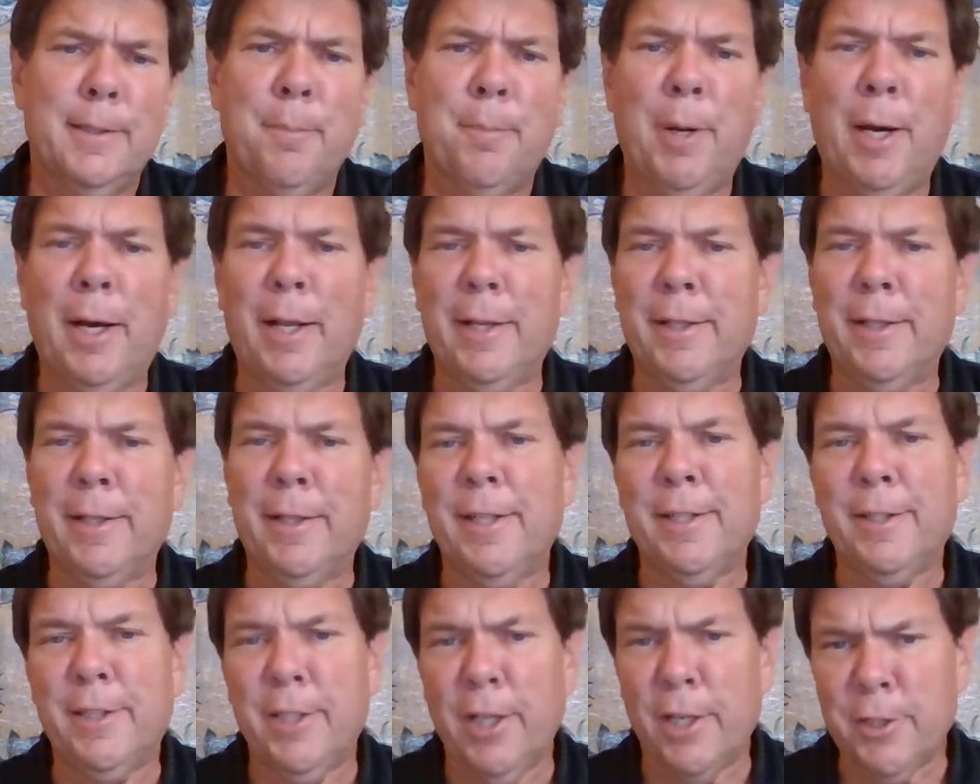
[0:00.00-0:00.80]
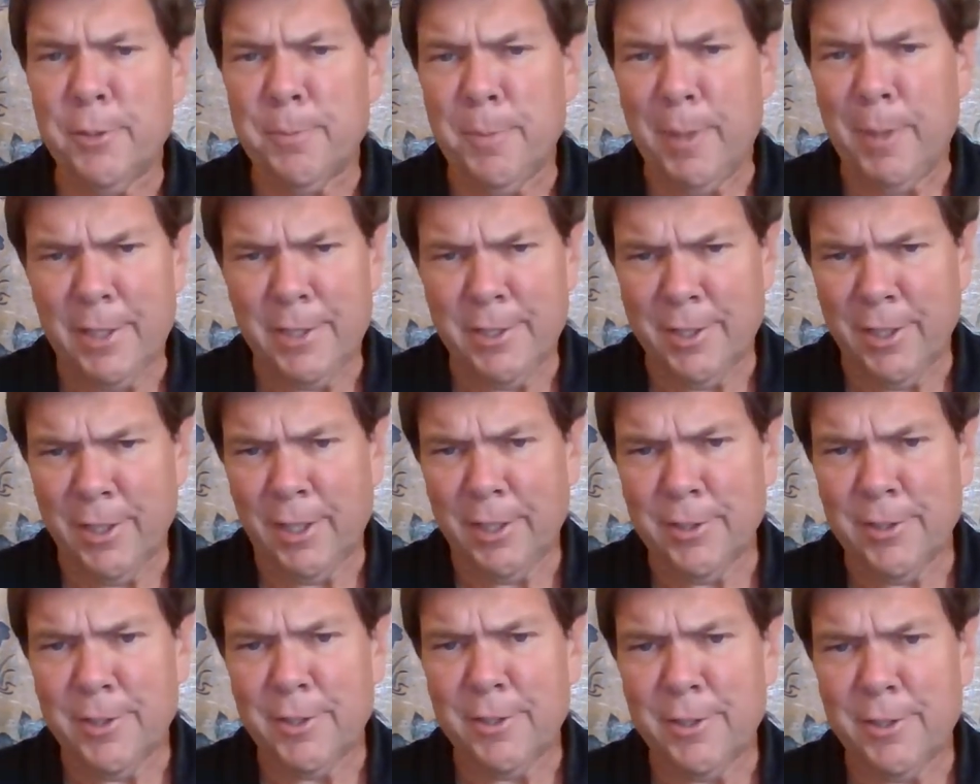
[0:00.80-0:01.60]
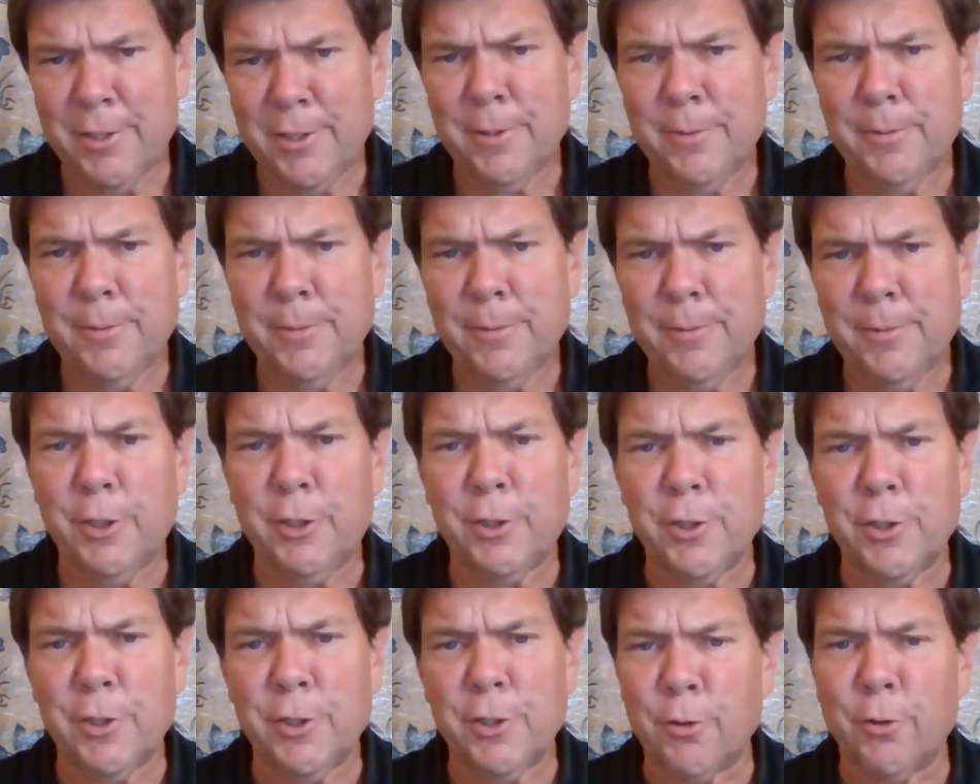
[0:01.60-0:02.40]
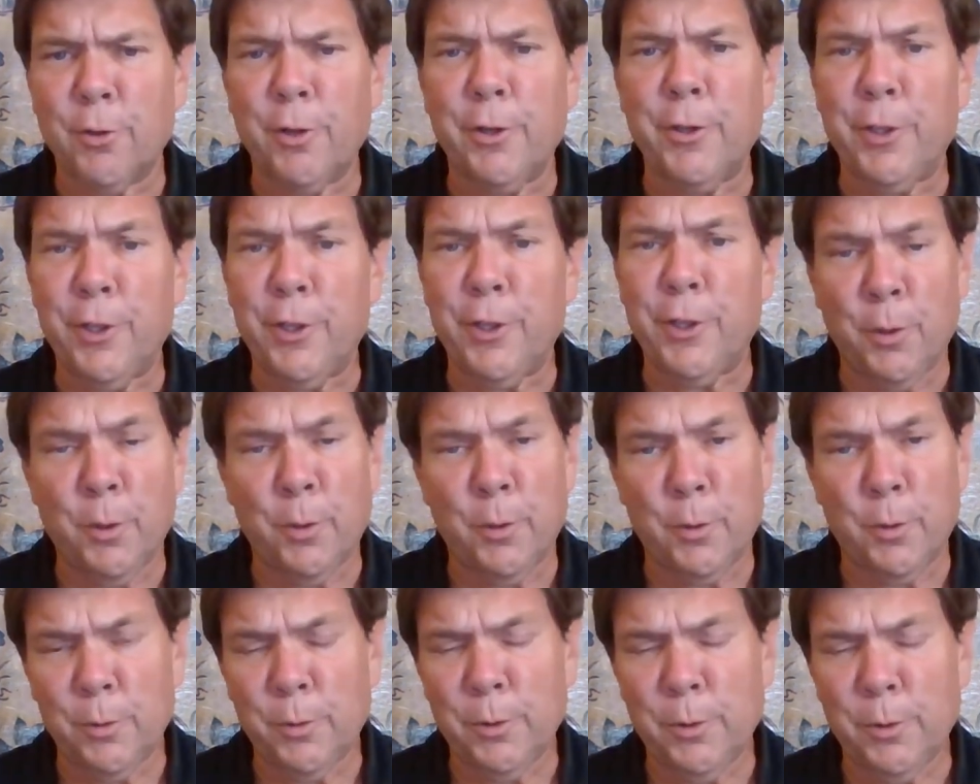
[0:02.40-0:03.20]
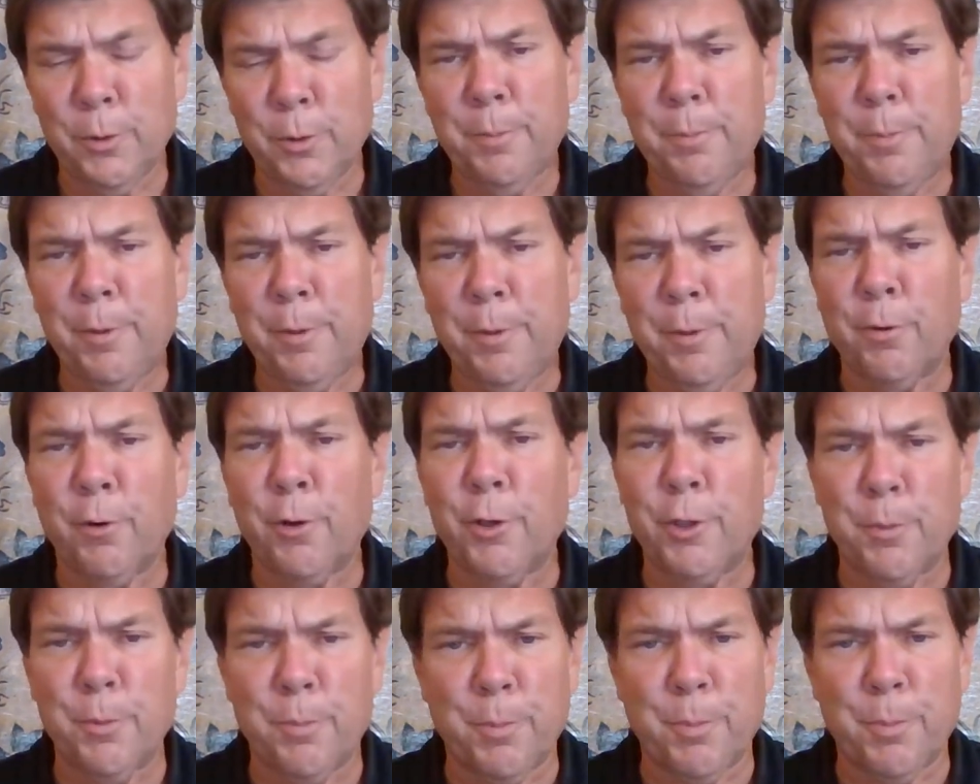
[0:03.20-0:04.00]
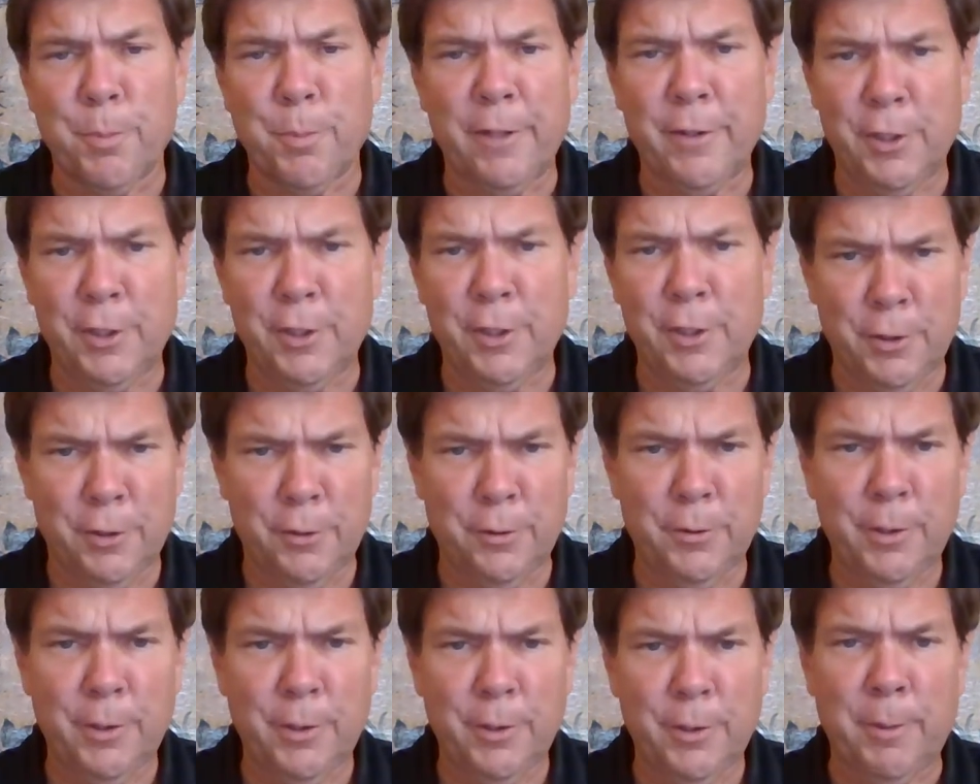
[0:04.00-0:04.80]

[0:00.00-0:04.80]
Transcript: But it does make sense to destroy the old before you bring in the new.